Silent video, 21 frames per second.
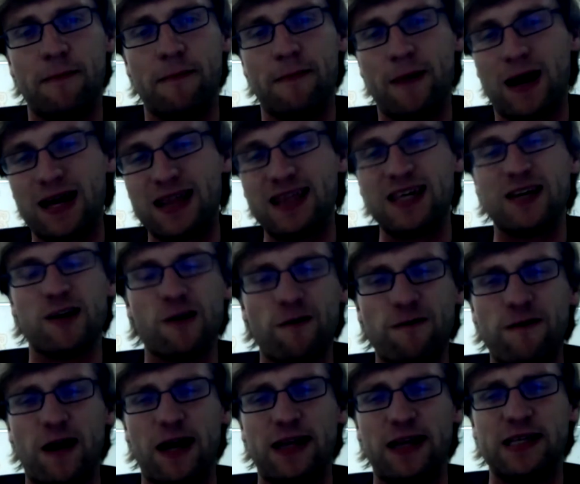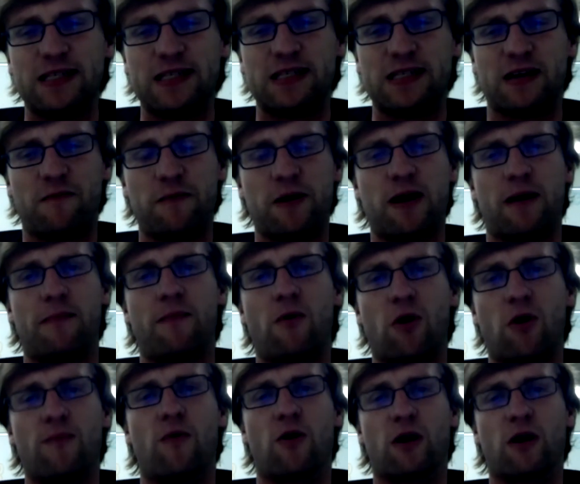I think you'll find this stuff become more
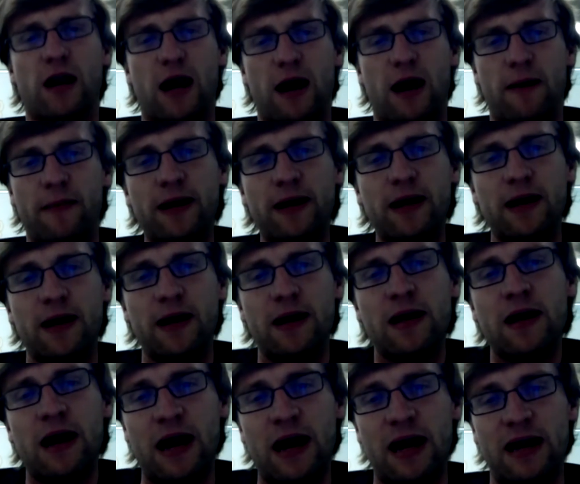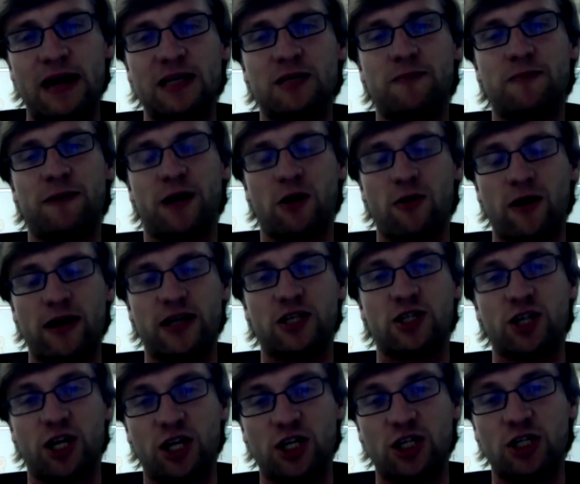and more common as Bitcoin
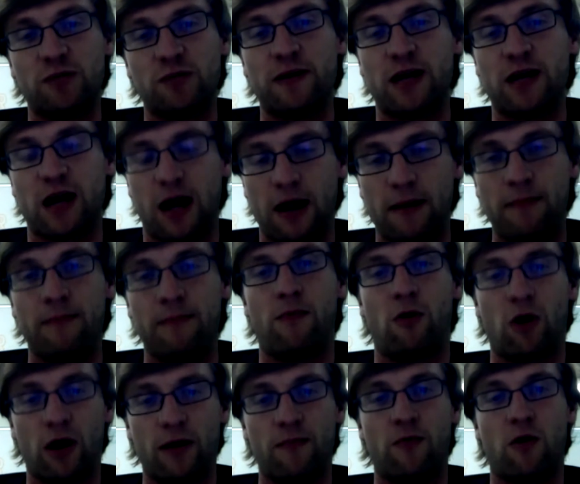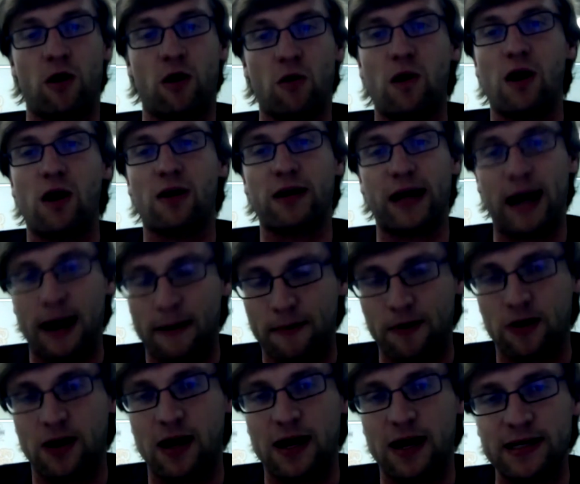exchanges become more and more well
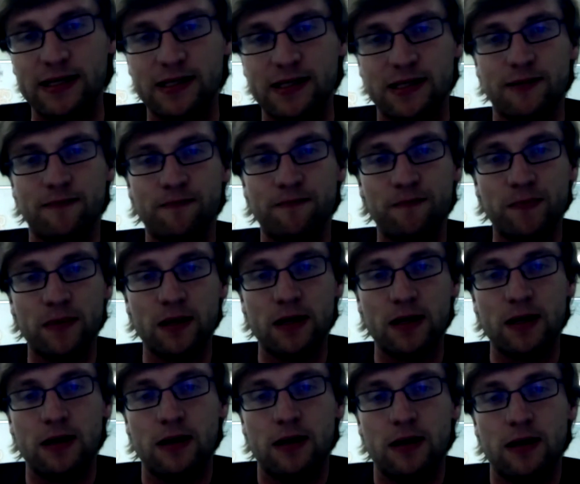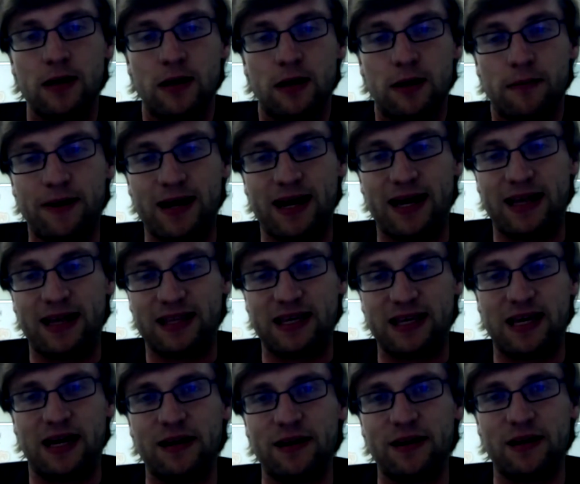capitalized. But at
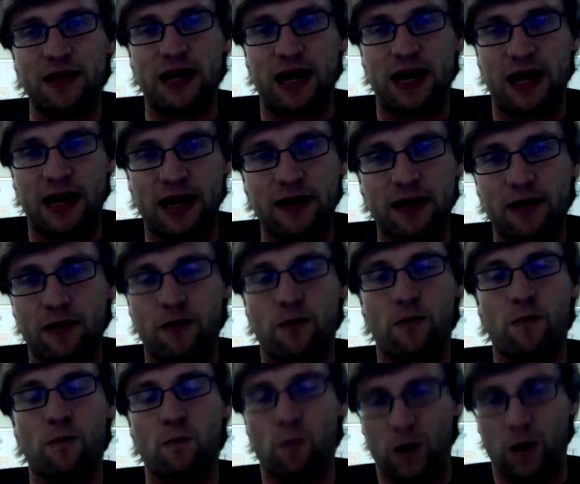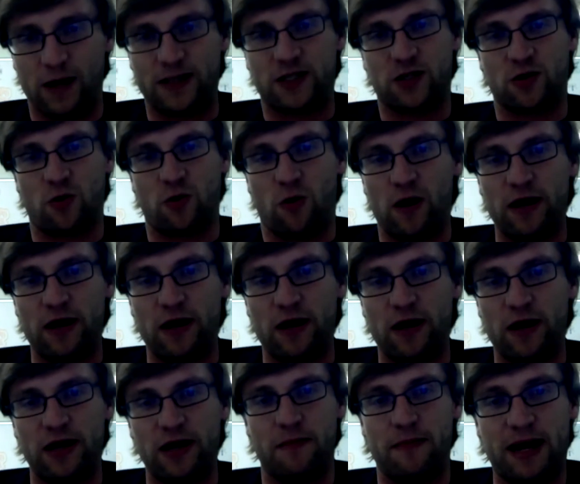the end of the day, what's going
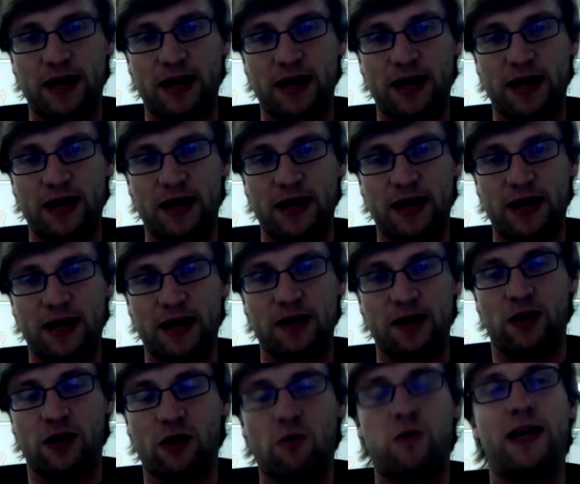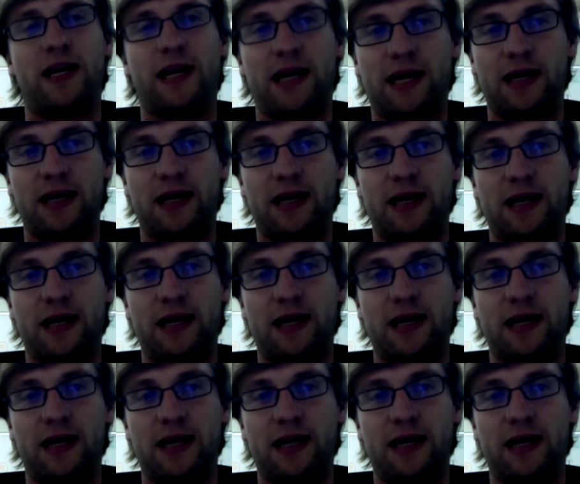to make liquidity